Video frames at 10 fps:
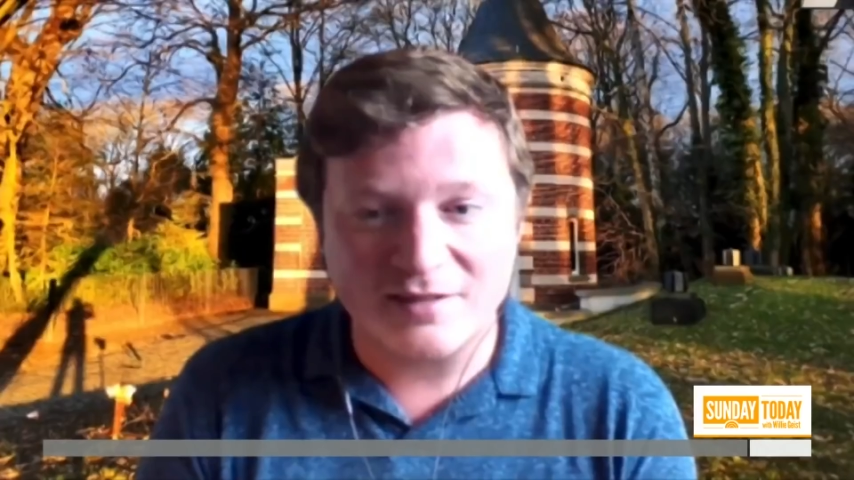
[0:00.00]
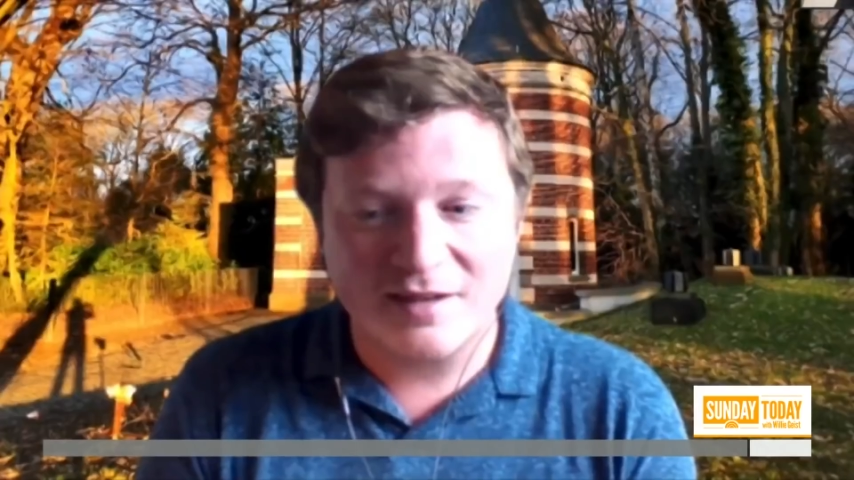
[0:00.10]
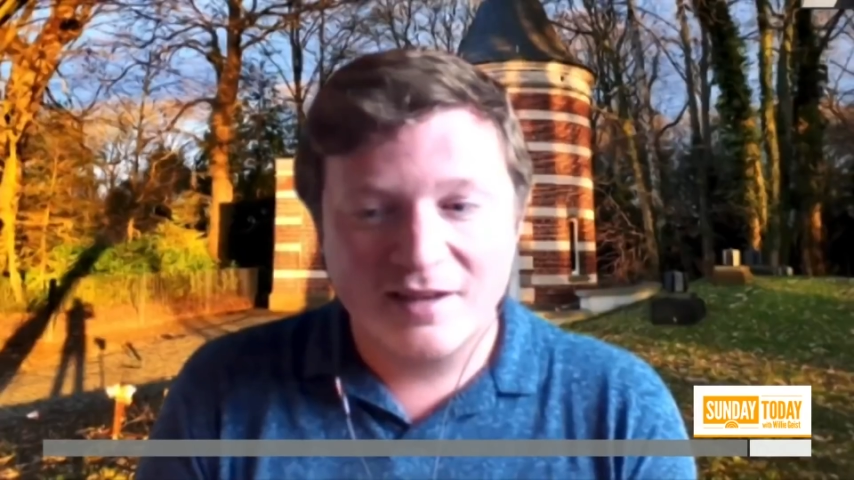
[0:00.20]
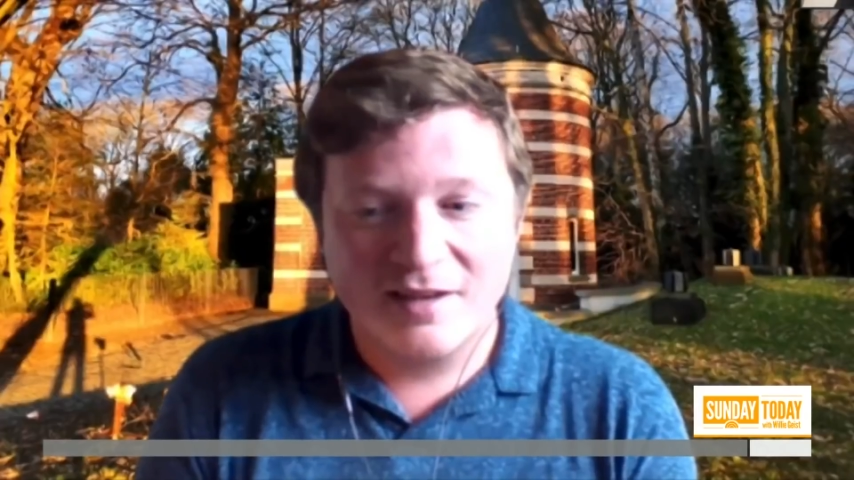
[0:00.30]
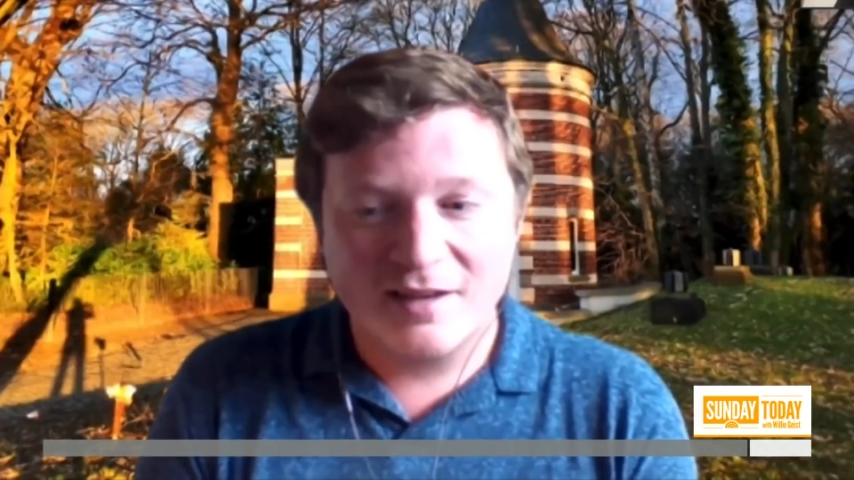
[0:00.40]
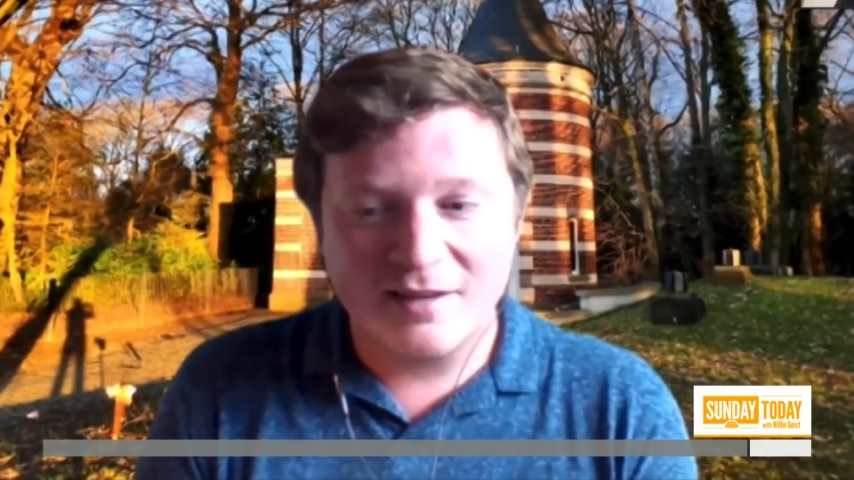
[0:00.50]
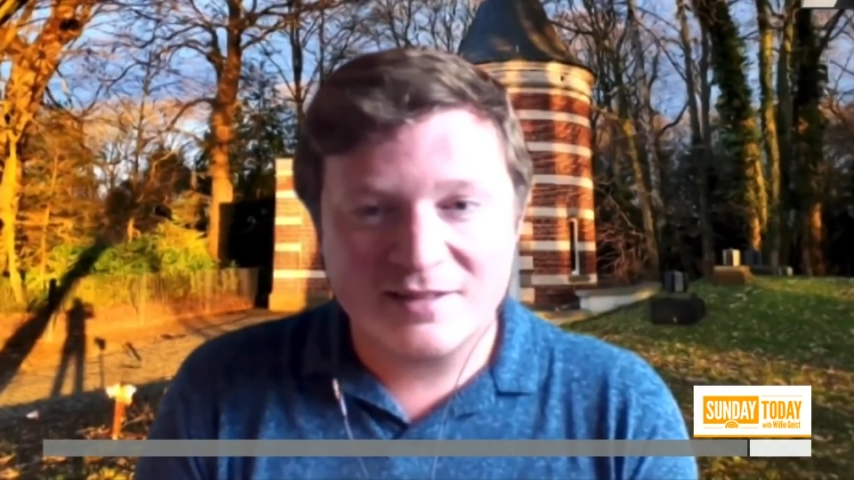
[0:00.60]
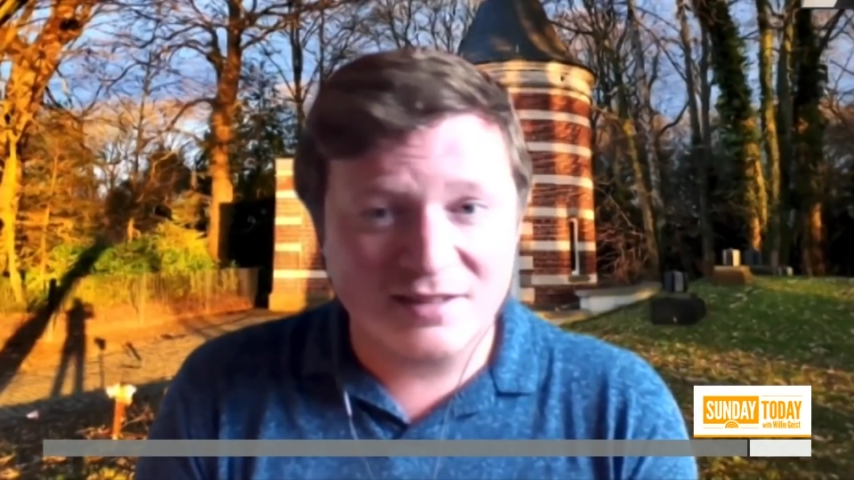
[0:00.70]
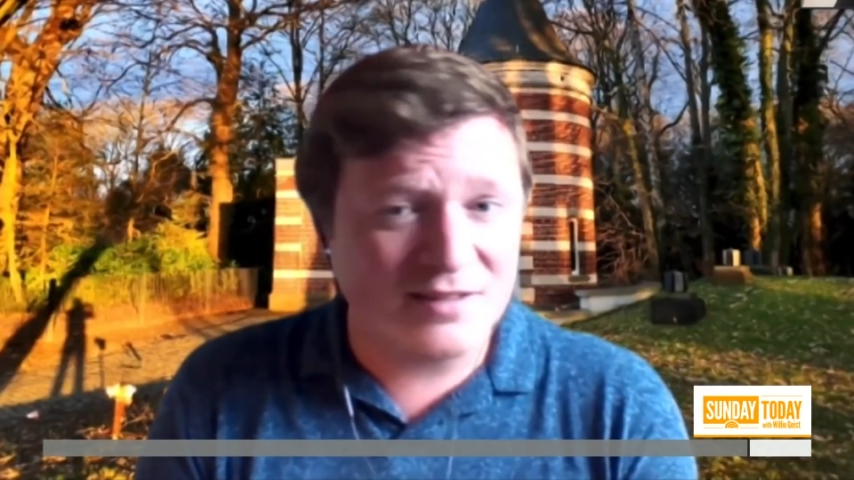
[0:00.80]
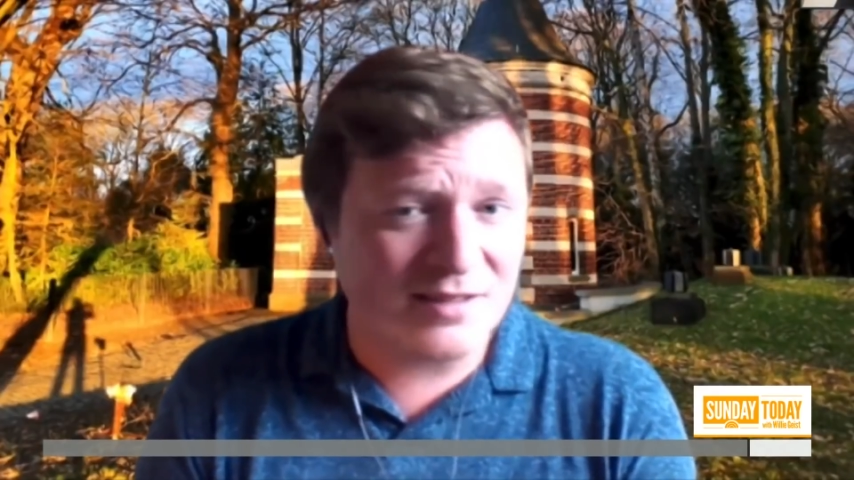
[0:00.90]
that
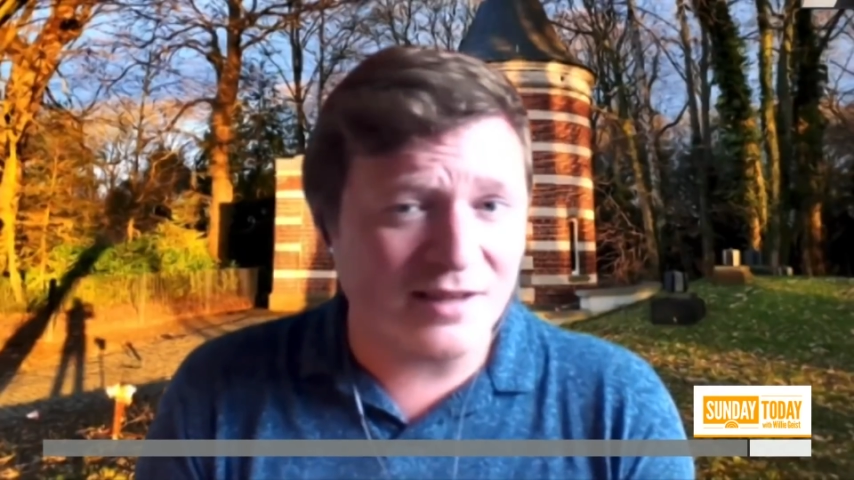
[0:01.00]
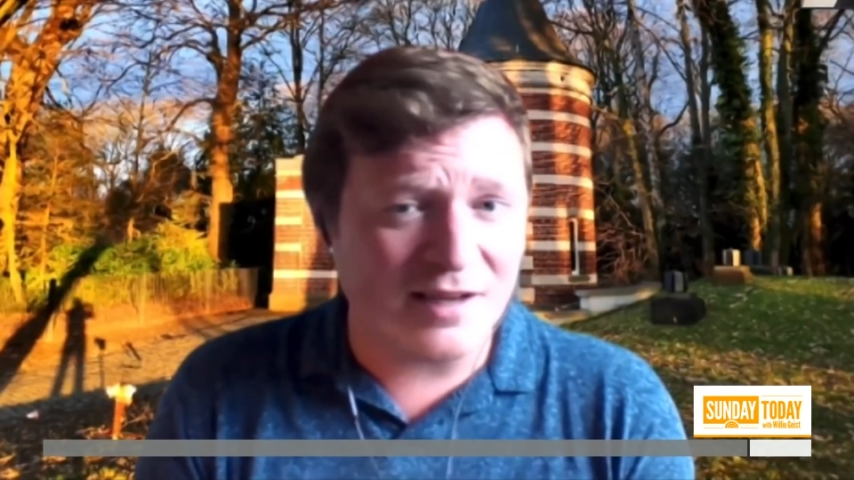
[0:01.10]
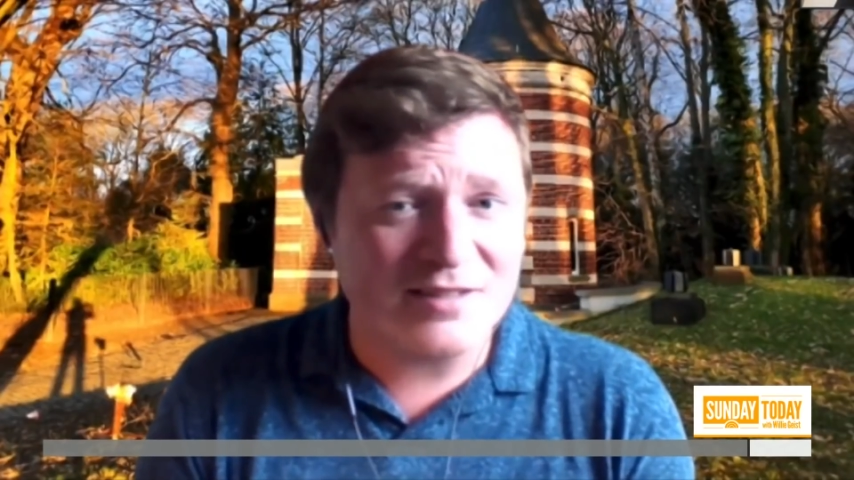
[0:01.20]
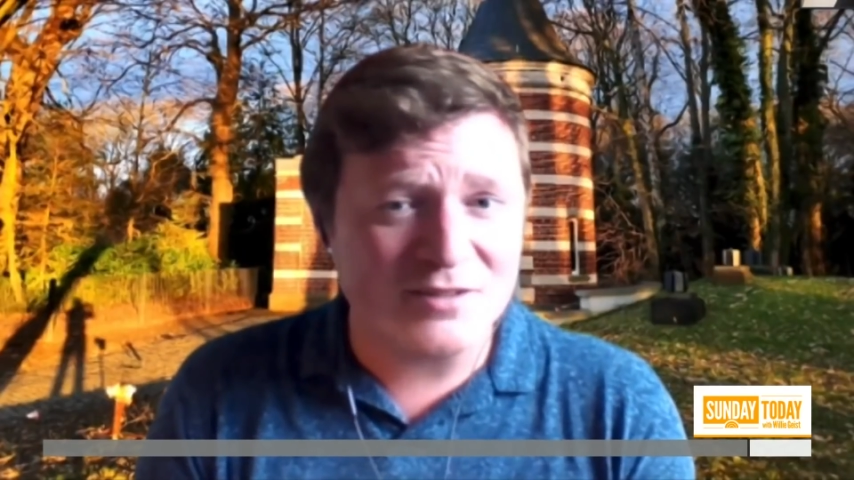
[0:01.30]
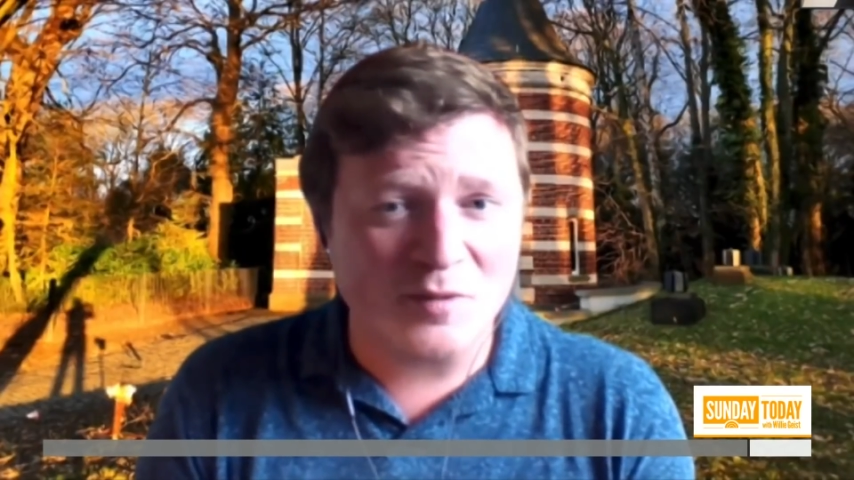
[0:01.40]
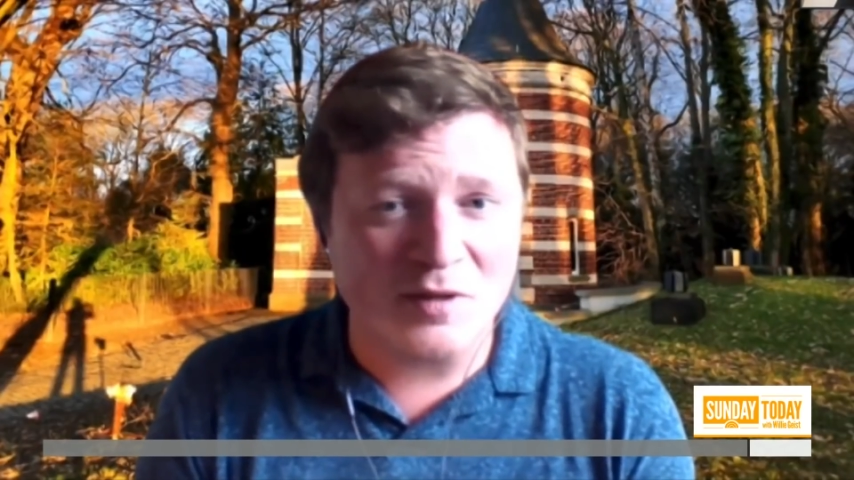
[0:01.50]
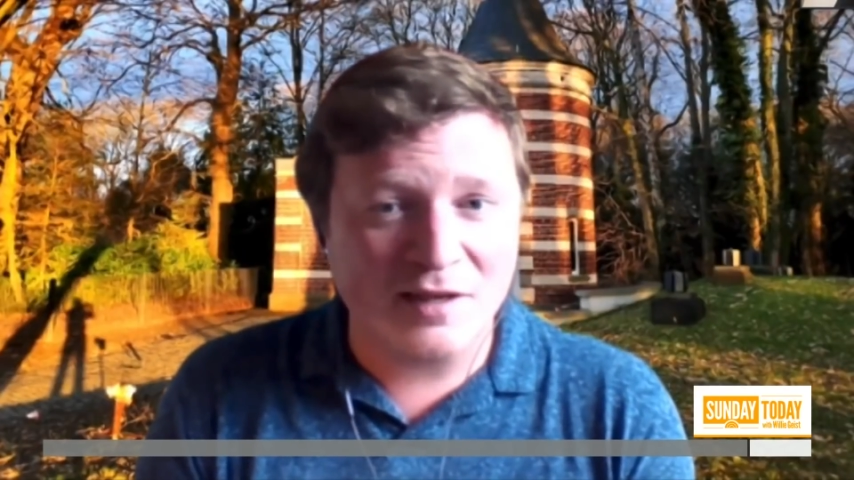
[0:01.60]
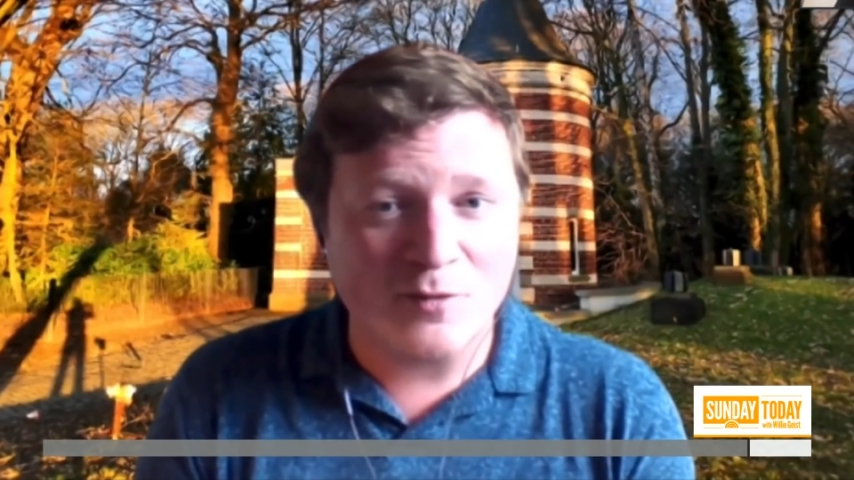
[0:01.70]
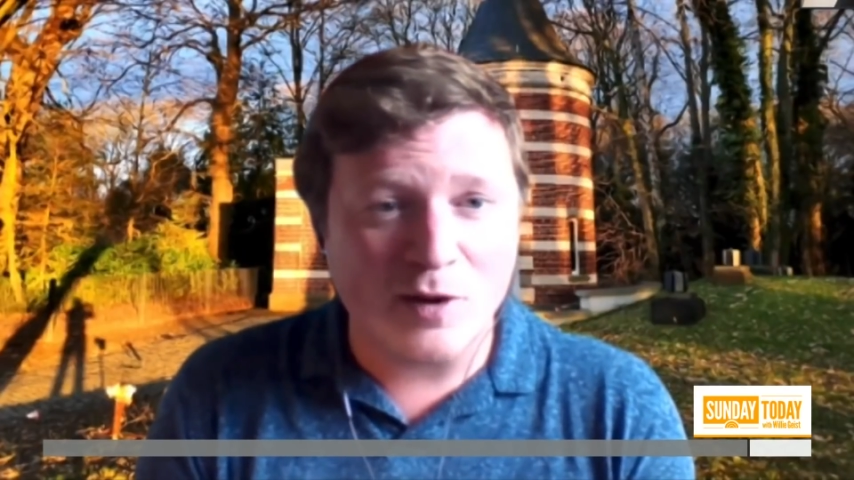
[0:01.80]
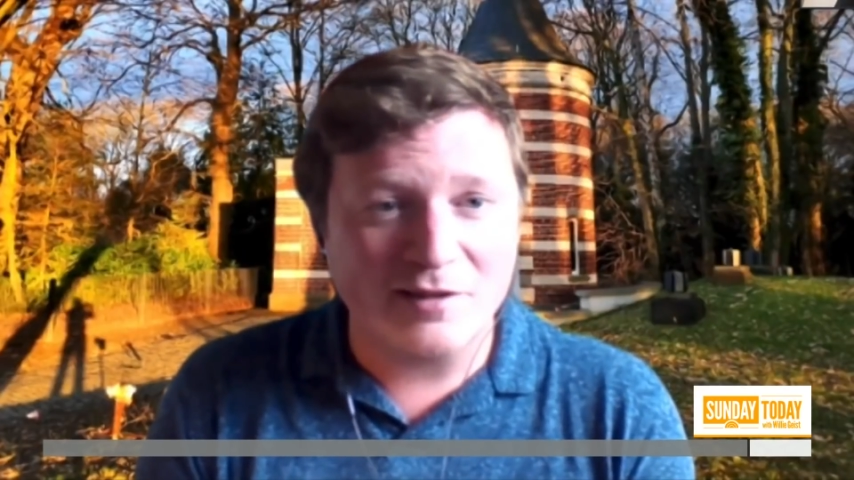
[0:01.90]
cities are nicer when
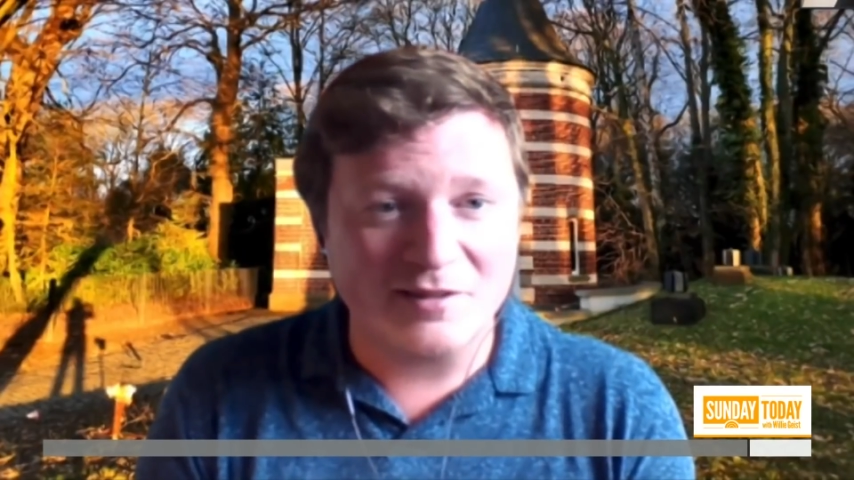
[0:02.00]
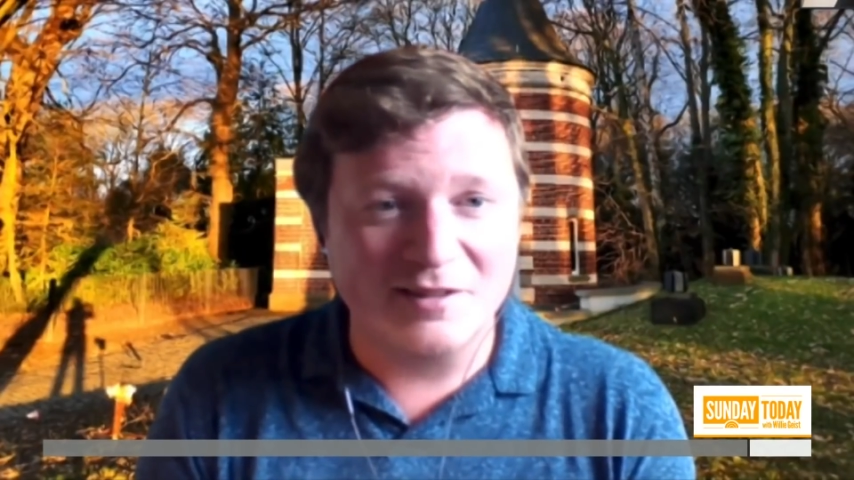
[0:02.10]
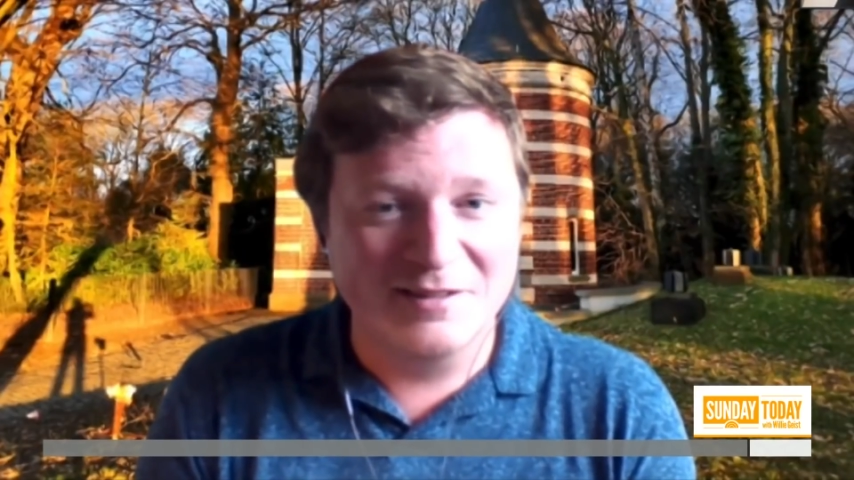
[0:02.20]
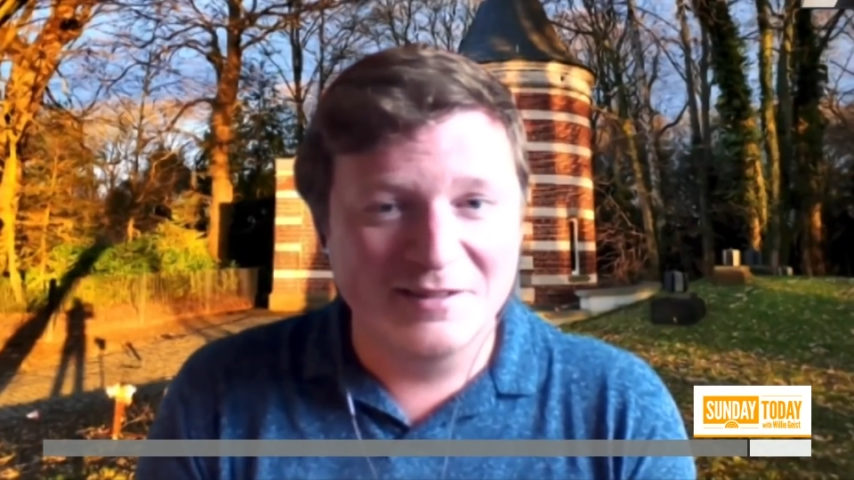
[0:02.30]
they're quieter.